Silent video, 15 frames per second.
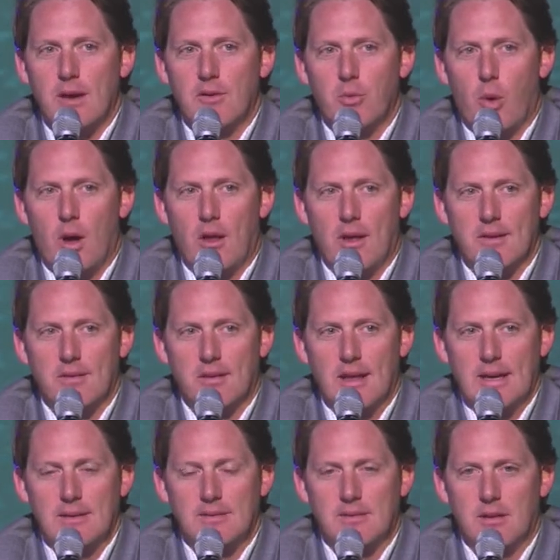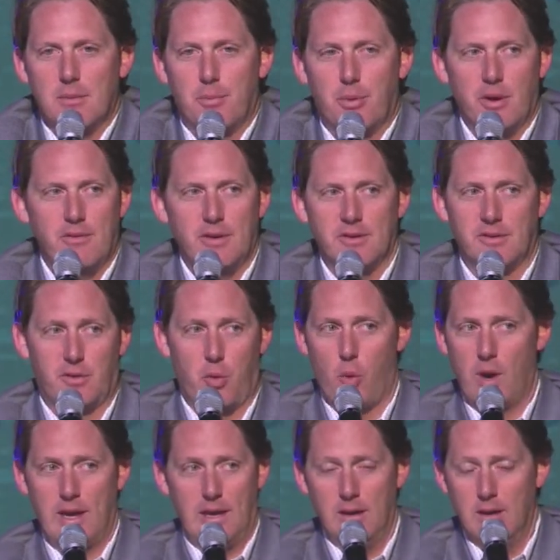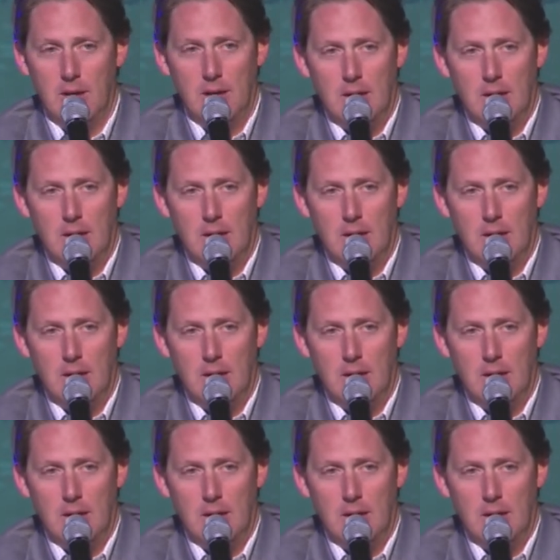as well as links to the previous 20